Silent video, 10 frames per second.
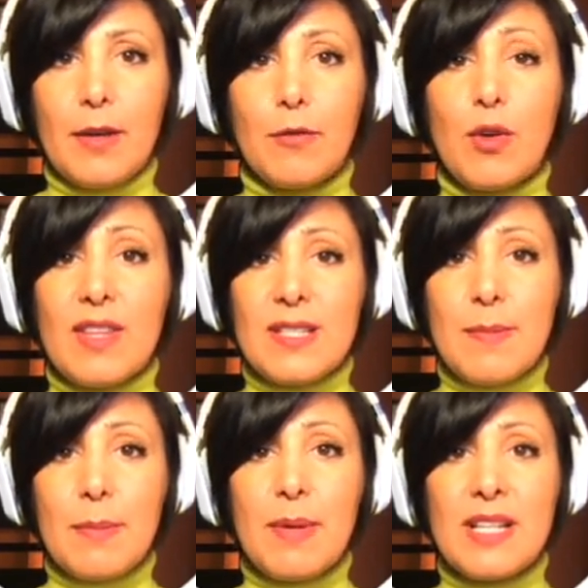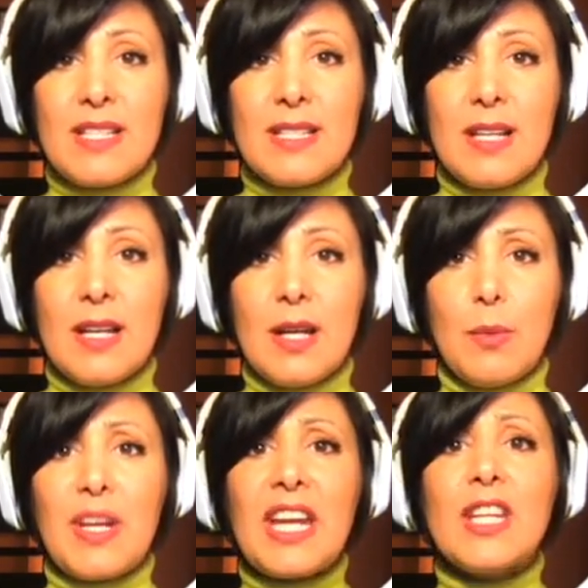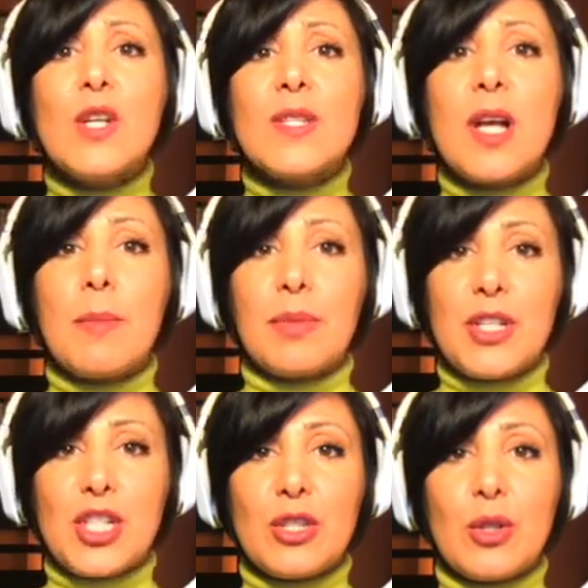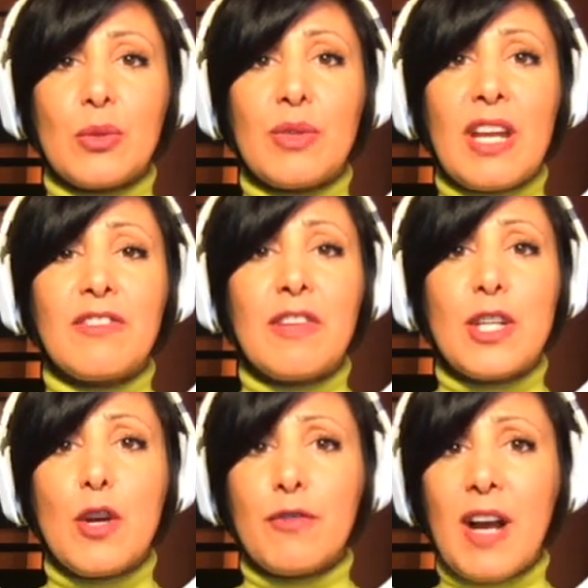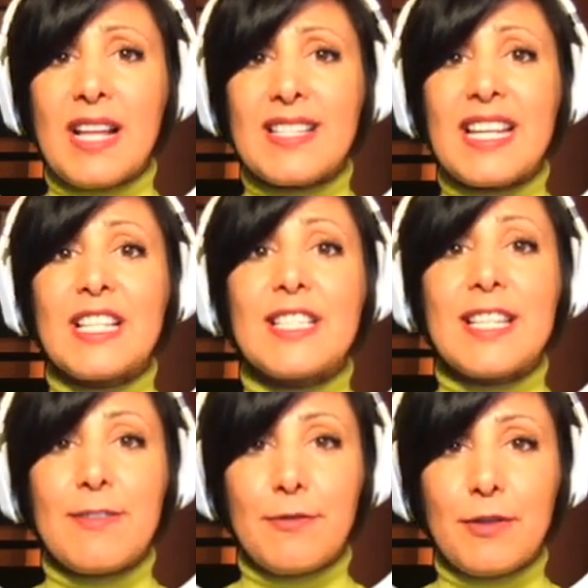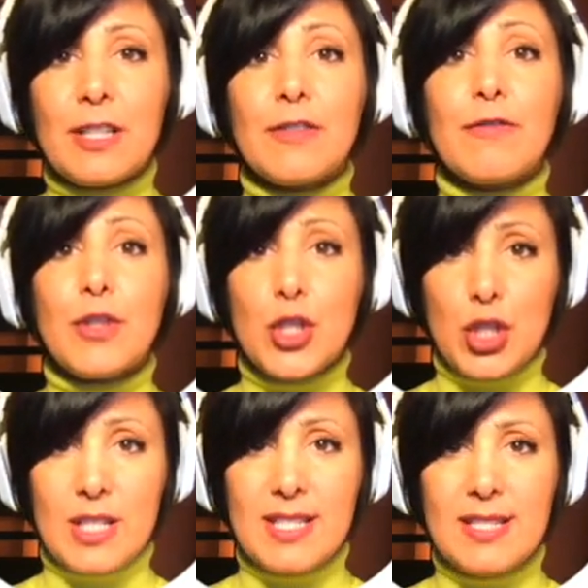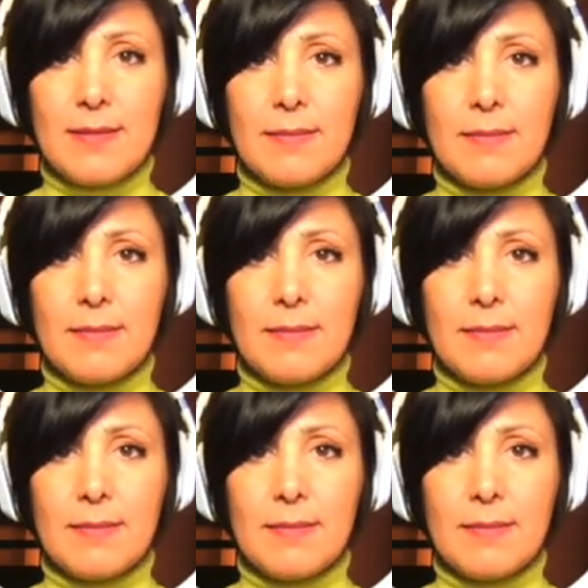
For this purpose, we can use compression to create video files in different versions.